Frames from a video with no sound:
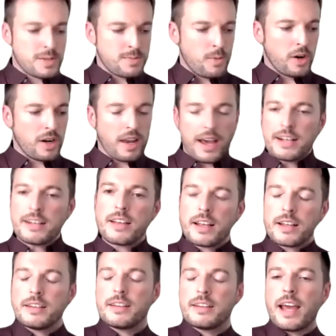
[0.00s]
more like
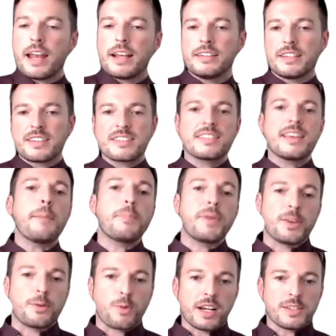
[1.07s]
getting the step in
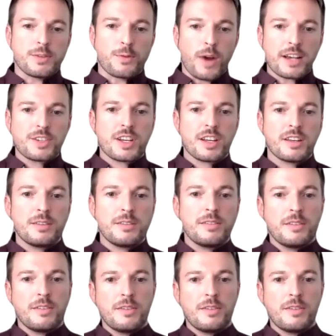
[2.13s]
the right direction,